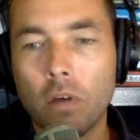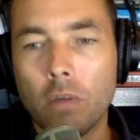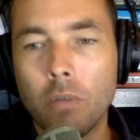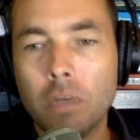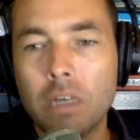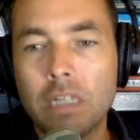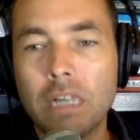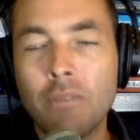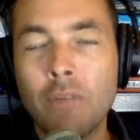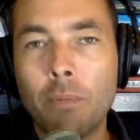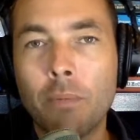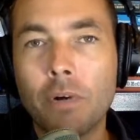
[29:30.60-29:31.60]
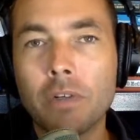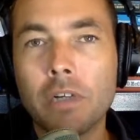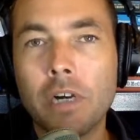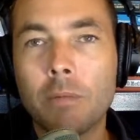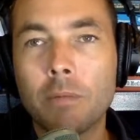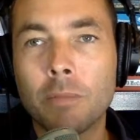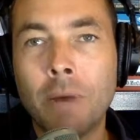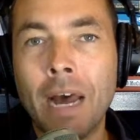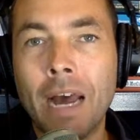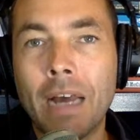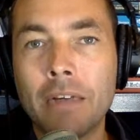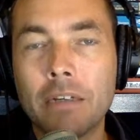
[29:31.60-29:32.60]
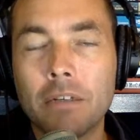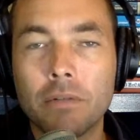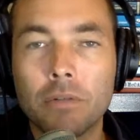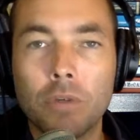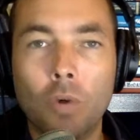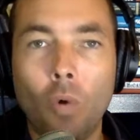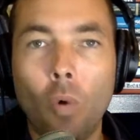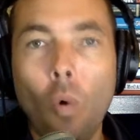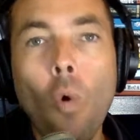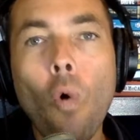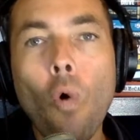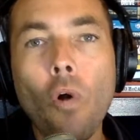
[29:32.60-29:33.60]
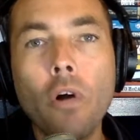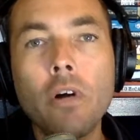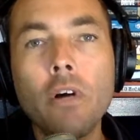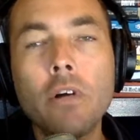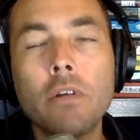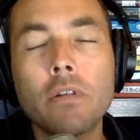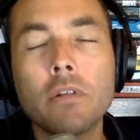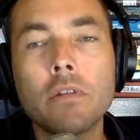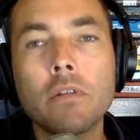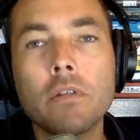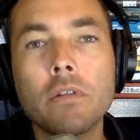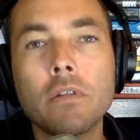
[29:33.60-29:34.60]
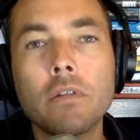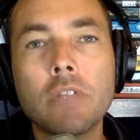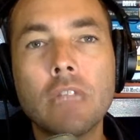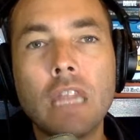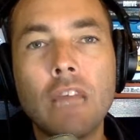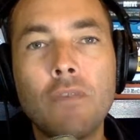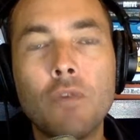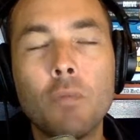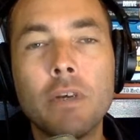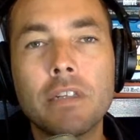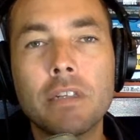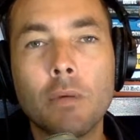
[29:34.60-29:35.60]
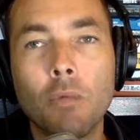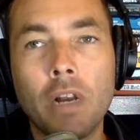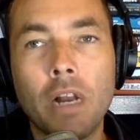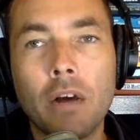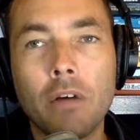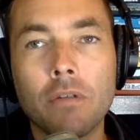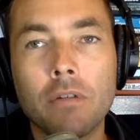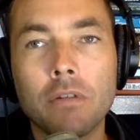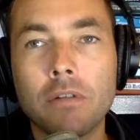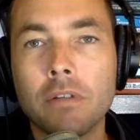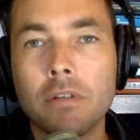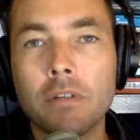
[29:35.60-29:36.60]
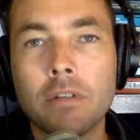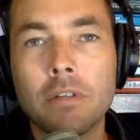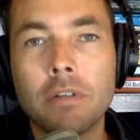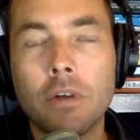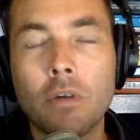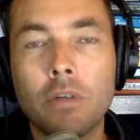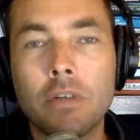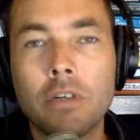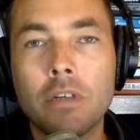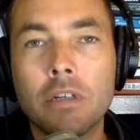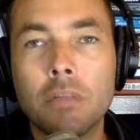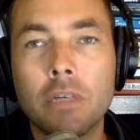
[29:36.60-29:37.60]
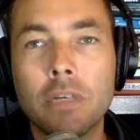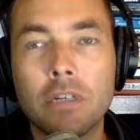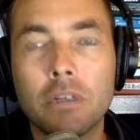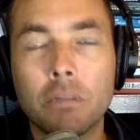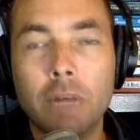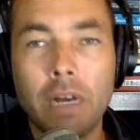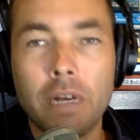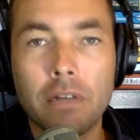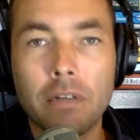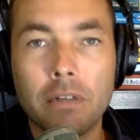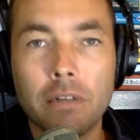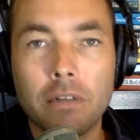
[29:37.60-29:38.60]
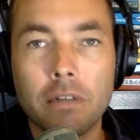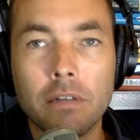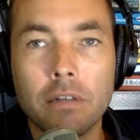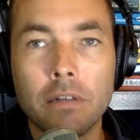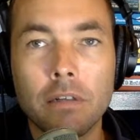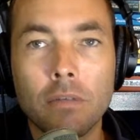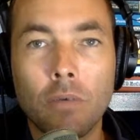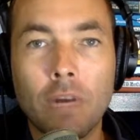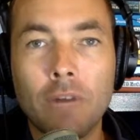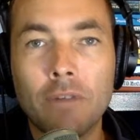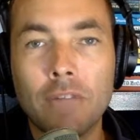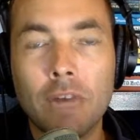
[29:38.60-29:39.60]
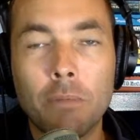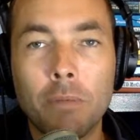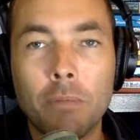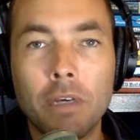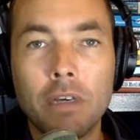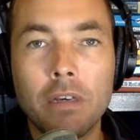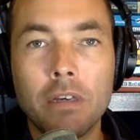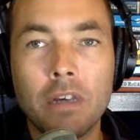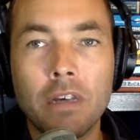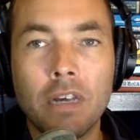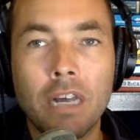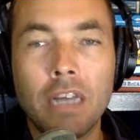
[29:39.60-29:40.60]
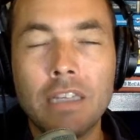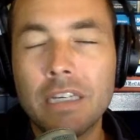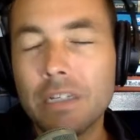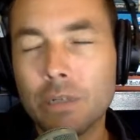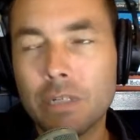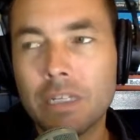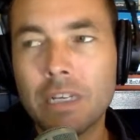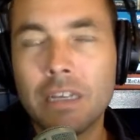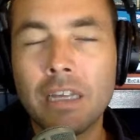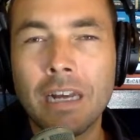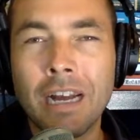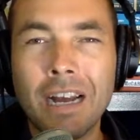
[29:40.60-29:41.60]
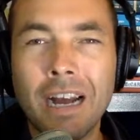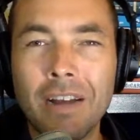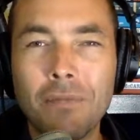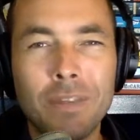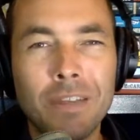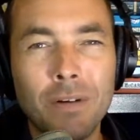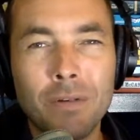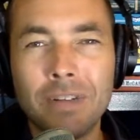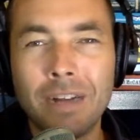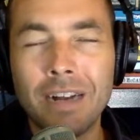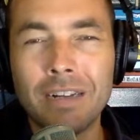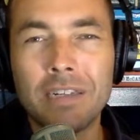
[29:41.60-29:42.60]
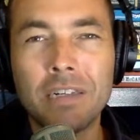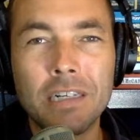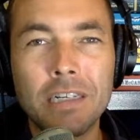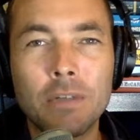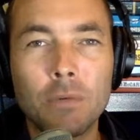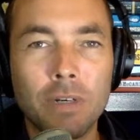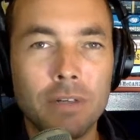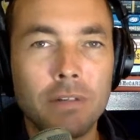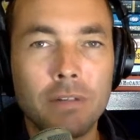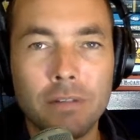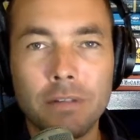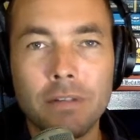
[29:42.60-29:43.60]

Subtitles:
Because if that person comes back, or if you meet someone else, it's always good to be at your best, whatever that may be. And the interesting thing, it's kind of cheese whiz.